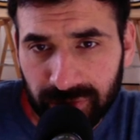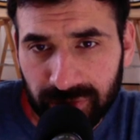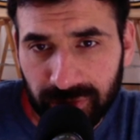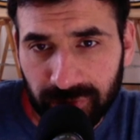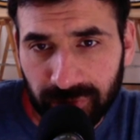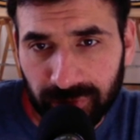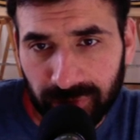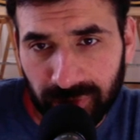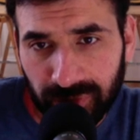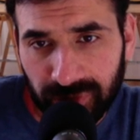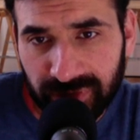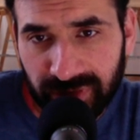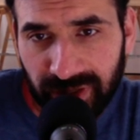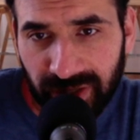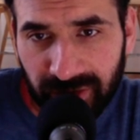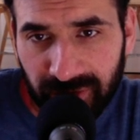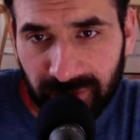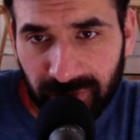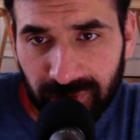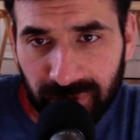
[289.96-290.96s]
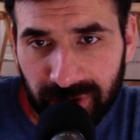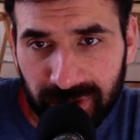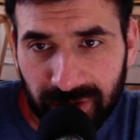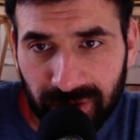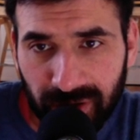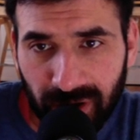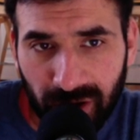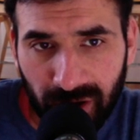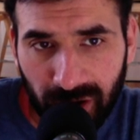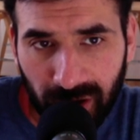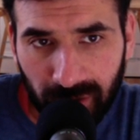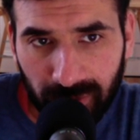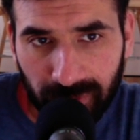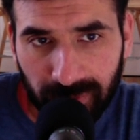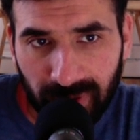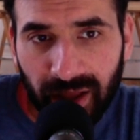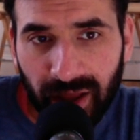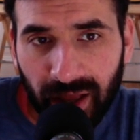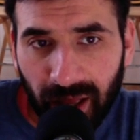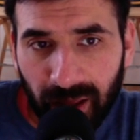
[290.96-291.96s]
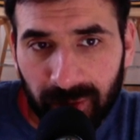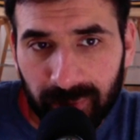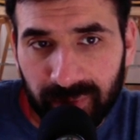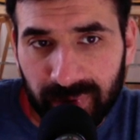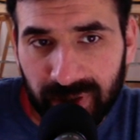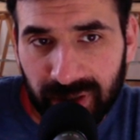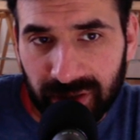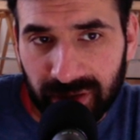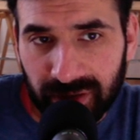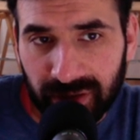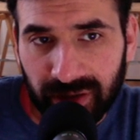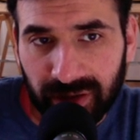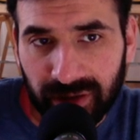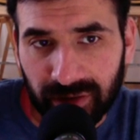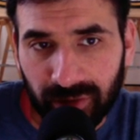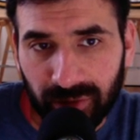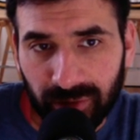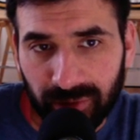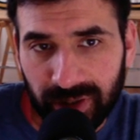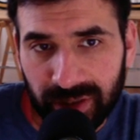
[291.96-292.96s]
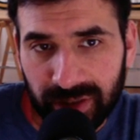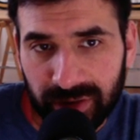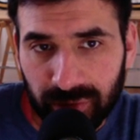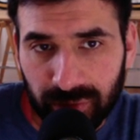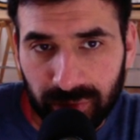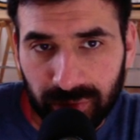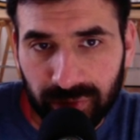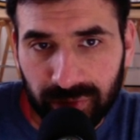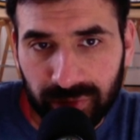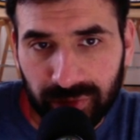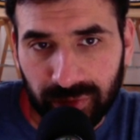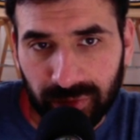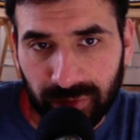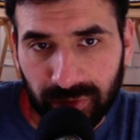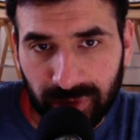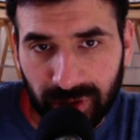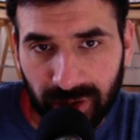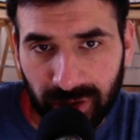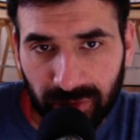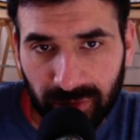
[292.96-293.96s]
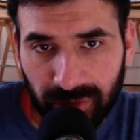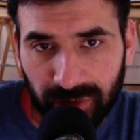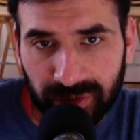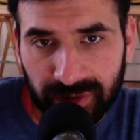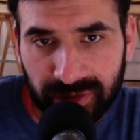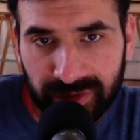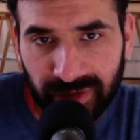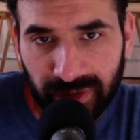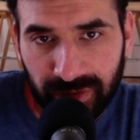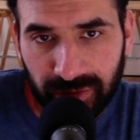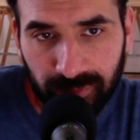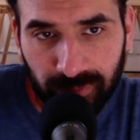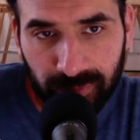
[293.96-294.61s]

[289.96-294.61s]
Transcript: the front and rear hub have been already used on another set of